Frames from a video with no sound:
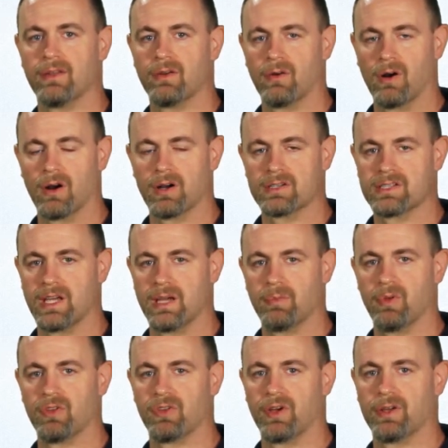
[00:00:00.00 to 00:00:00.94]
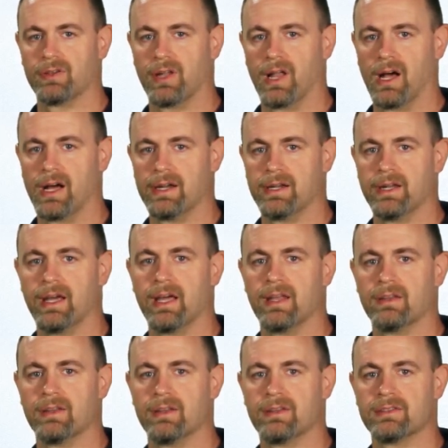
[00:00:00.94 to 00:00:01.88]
There are examples online, and